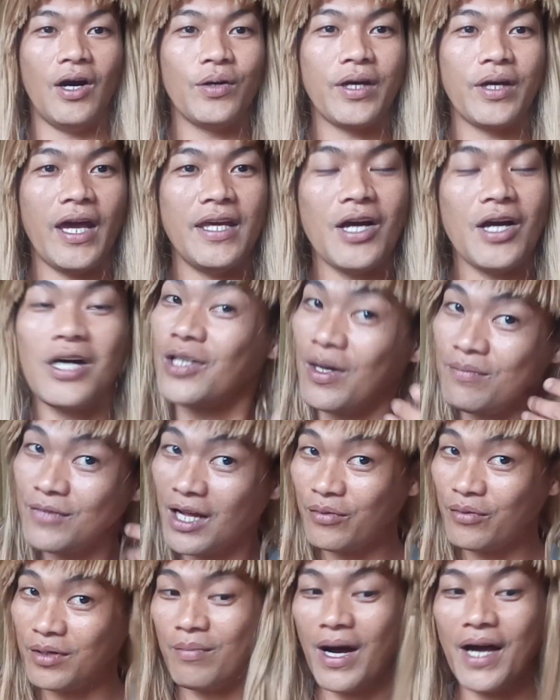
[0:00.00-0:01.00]
Okay, so
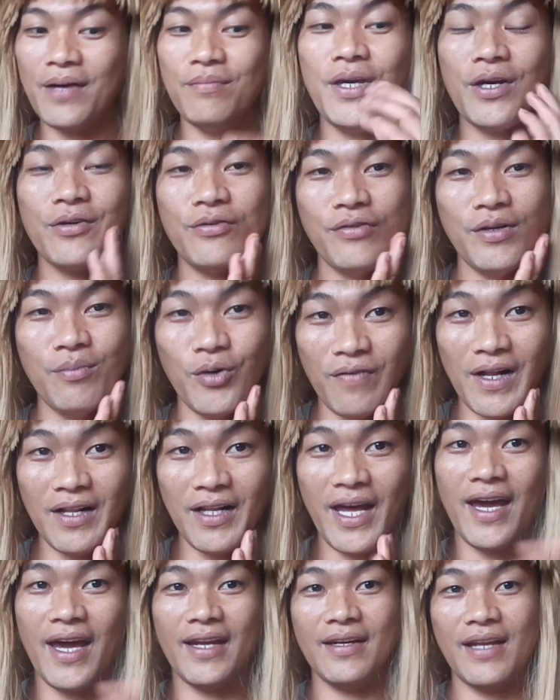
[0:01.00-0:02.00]
I'm done with my beard
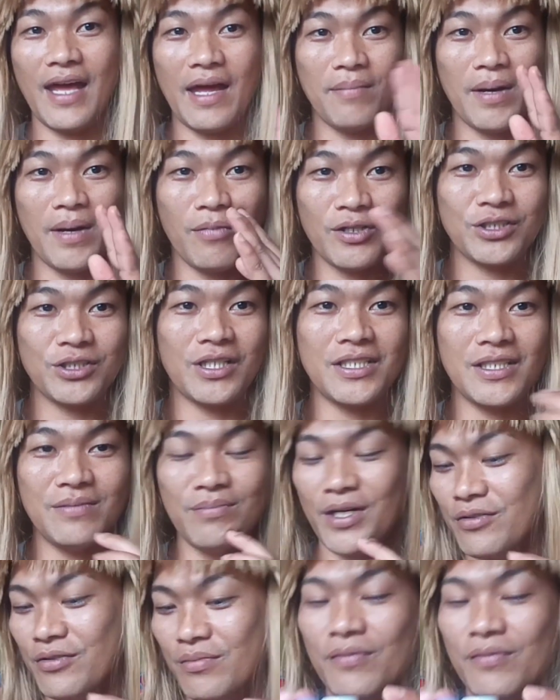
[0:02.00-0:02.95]
removal and my mustache and